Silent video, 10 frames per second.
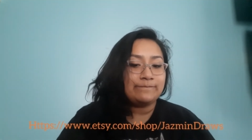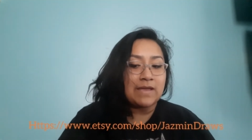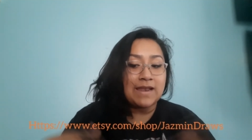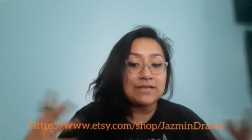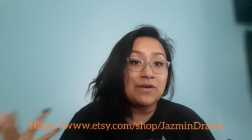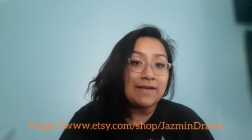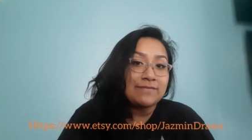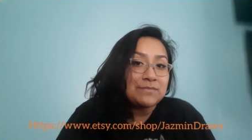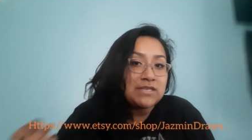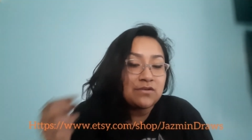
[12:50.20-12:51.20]
and i don't have
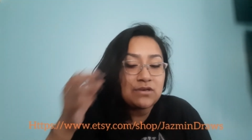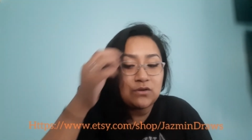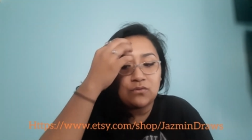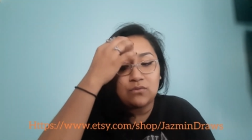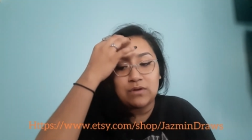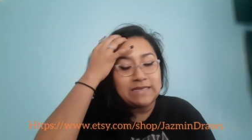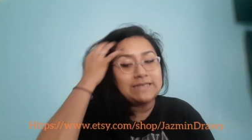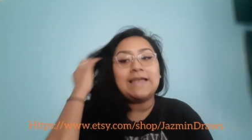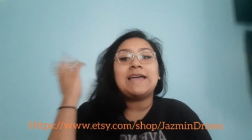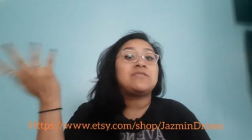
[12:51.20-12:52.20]
the material and
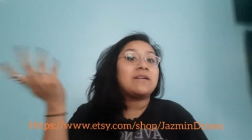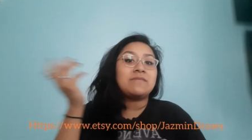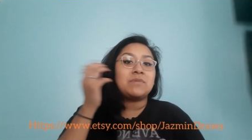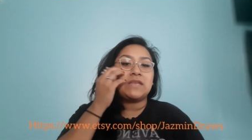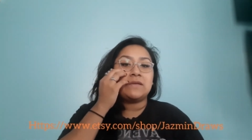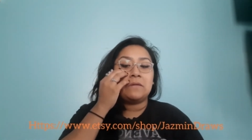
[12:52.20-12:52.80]
i don't have the money